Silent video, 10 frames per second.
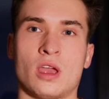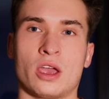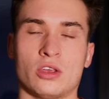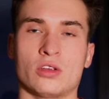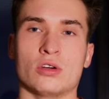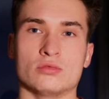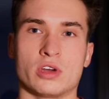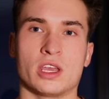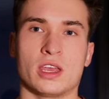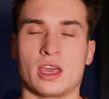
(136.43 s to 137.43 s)
I could have got
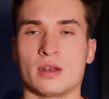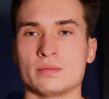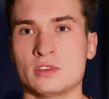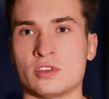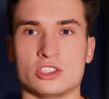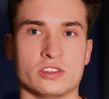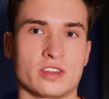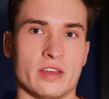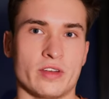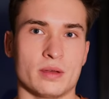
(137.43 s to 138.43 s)
running again. So I just
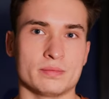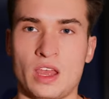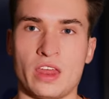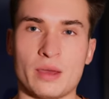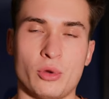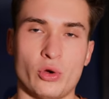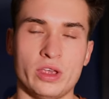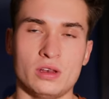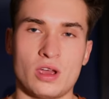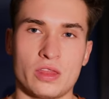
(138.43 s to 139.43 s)
gave up. At that
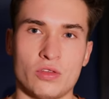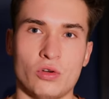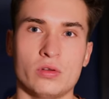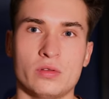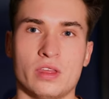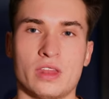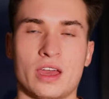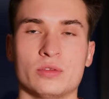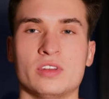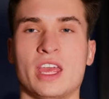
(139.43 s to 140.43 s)
point, I thought that
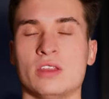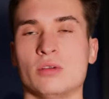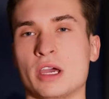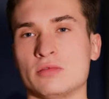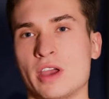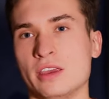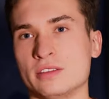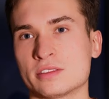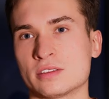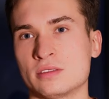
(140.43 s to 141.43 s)
that was the end of my
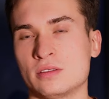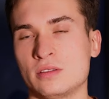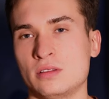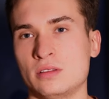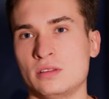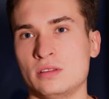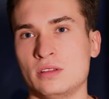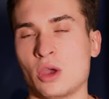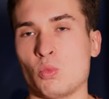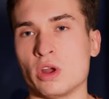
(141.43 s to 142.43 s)
race.
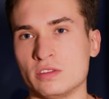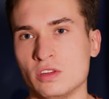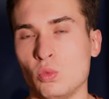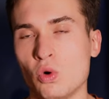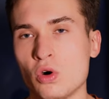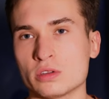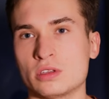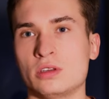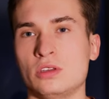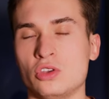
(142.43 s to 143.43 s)
That once you
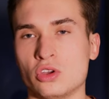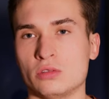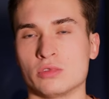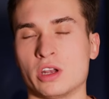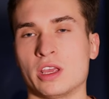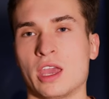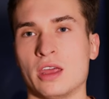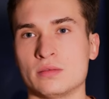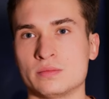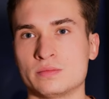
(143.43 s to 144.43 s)
walked, you couldn't run
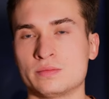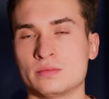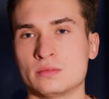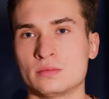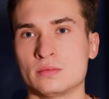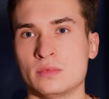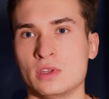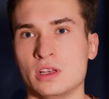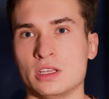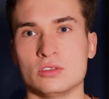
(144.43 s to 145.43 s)
again.
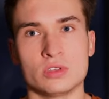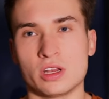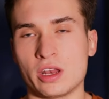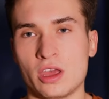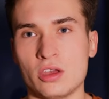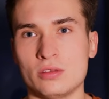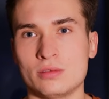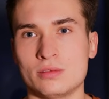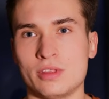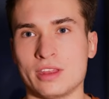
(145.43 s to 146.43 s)
Little did I know,
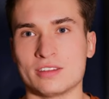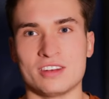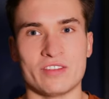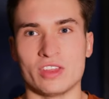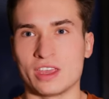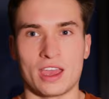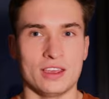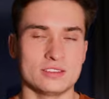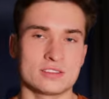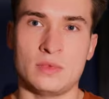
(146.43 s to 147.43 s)
that's never the
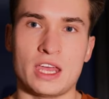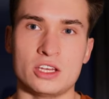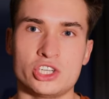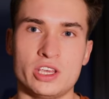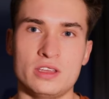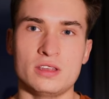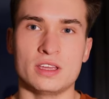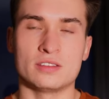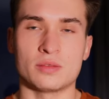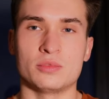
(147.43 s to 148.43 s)
case. Energy
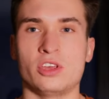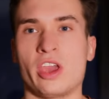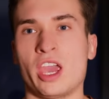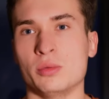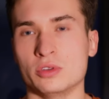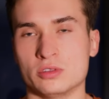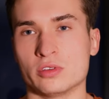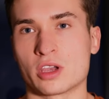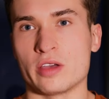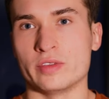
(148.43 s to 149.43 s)
is something you're able to
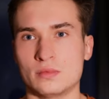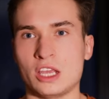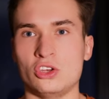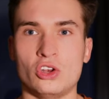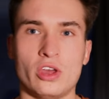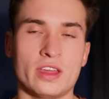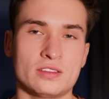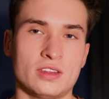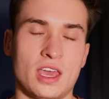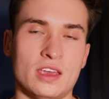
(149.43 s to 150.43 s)
recover. And you know
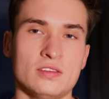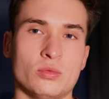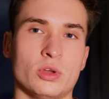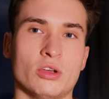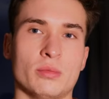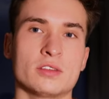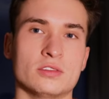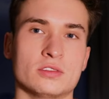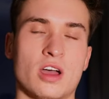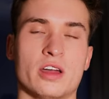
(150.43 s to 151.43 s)
that's the case when your
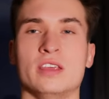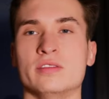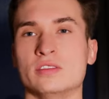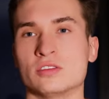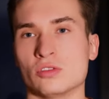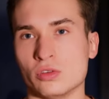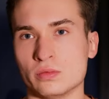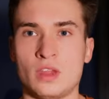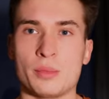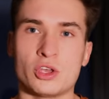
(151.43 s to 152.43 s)
muscles aren't even sore.
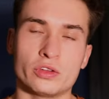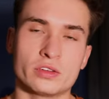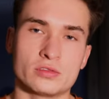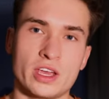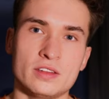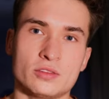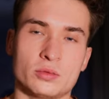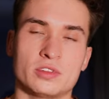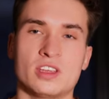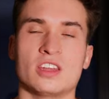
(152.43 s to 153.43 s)
And because the race
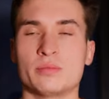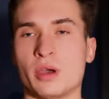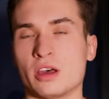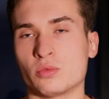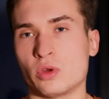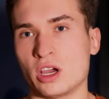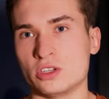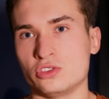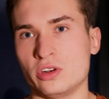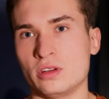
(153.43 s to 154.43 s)
was a 10th past
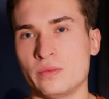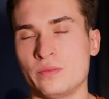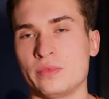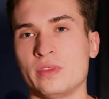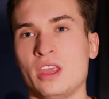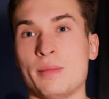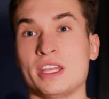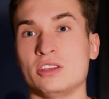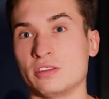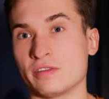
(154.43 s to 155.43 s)
100, it
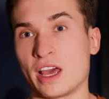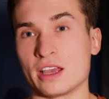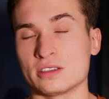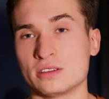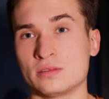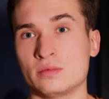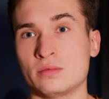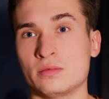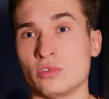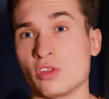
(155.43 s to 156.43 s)
meant it was flat.
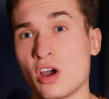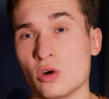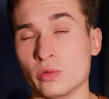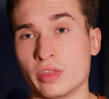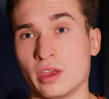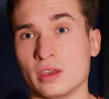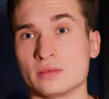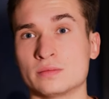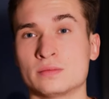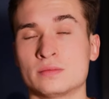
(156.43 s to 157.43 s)
The whole thing.
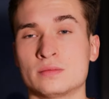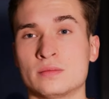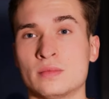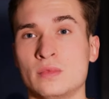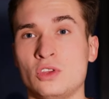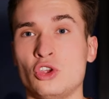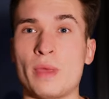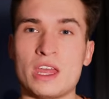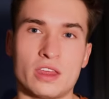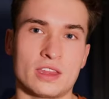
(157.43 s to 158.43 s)
You
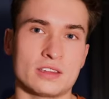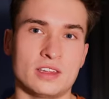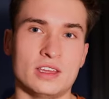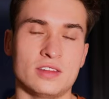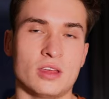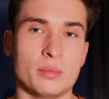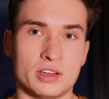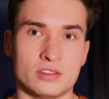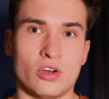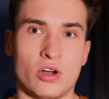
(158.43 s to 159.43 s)
may think that's easier, but
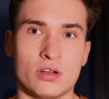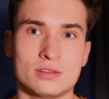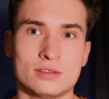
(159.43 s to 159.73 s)
it's not.